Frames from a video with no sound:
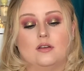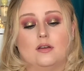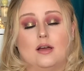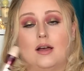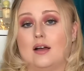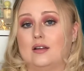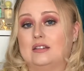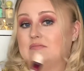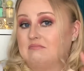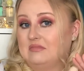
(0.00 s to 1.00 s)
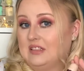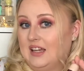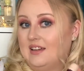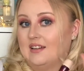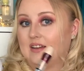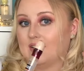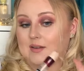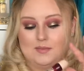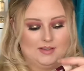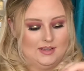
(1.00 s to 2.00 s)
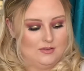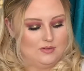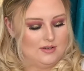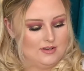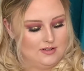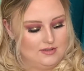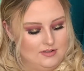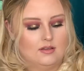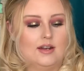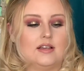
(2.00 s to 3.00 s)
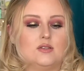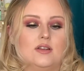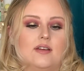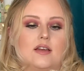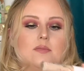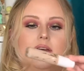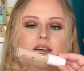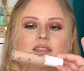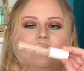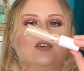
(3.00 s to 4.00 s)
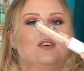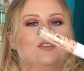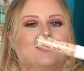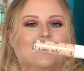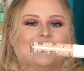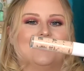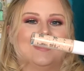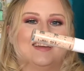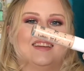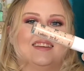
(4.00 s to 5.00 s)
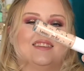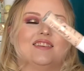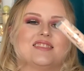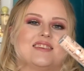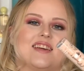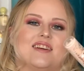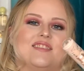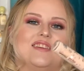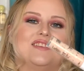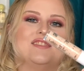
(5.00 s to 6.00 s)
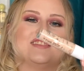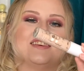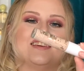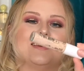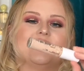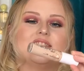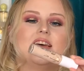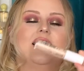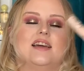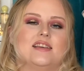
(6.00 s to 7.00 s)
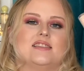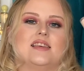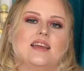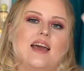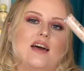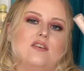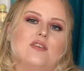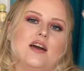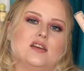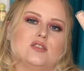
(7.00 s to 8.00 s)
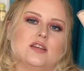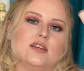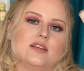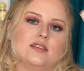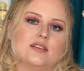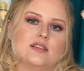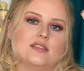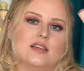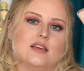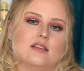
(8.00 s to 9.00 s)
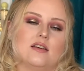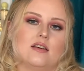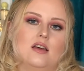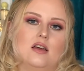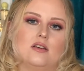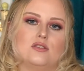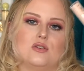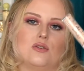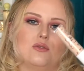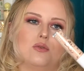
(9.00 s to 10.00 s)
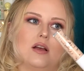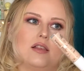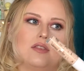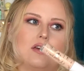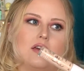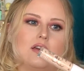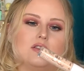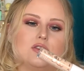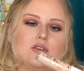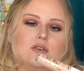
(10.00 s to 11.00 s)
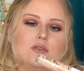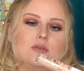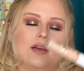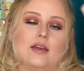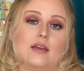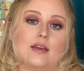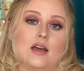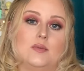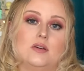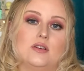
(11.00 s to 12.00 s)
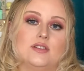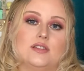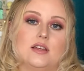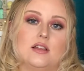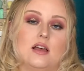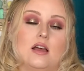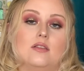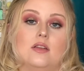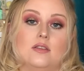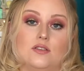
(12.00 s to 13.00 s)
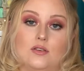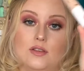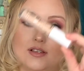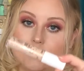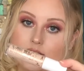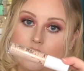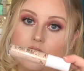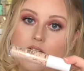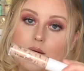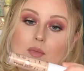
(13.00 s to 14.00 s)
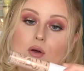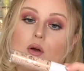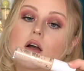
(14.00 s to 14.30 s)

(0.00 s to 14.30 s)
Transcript: and yeah, I recommend that one. The next one I recommend, look how minging it looks, look how used it is the e.l.f. Hydrating Concealer. So they do a camo concealer and then they do this camo